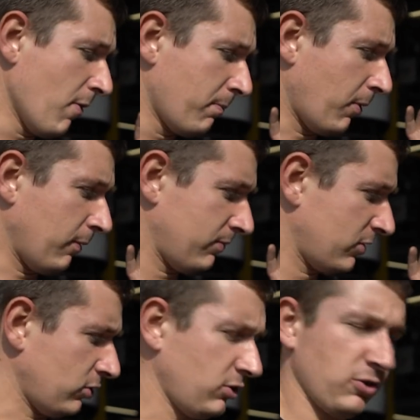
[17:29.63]
But
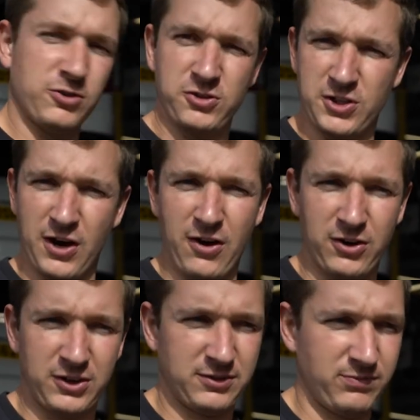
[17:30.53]
they've got loads of
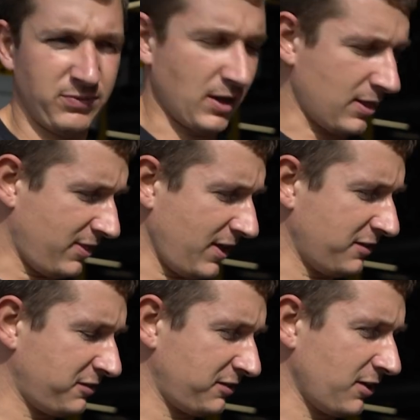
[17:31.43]
torque.
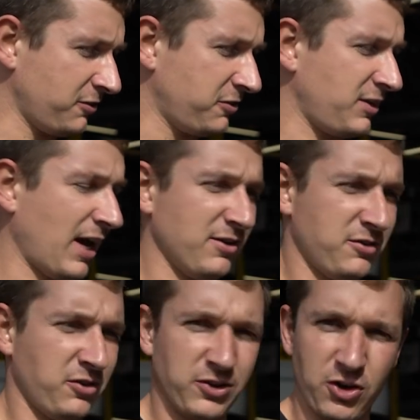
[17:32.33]
This, as standard,
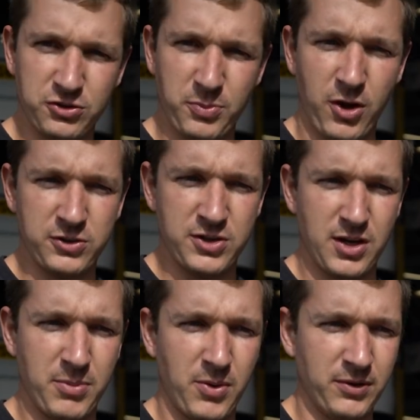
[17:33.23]
has only got a small
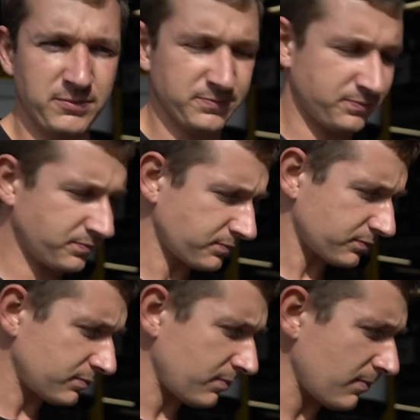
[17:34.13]
turbo on.
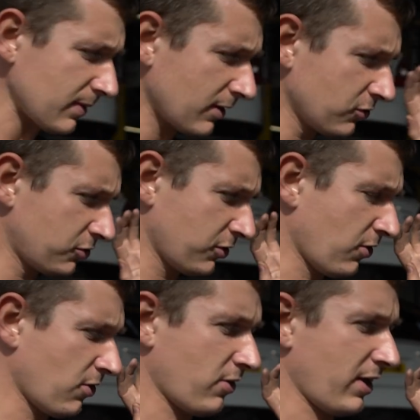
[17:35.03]

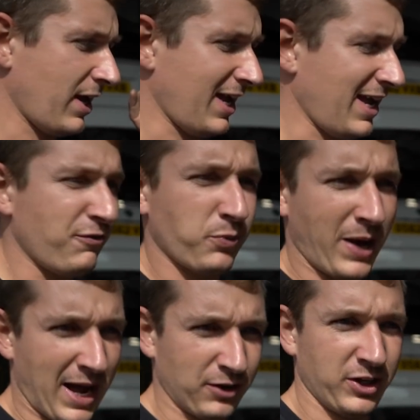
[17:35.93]
So if we
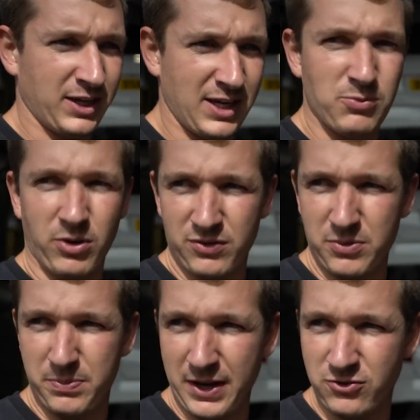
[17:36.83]
are going to keep one of
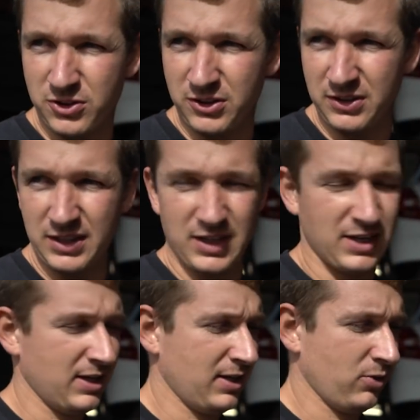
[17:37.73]
them petrol,
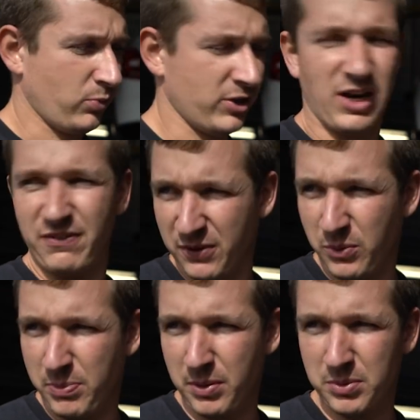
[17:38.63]
which I think
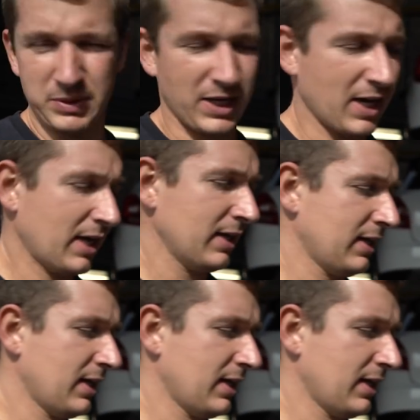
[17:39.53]
we probably are,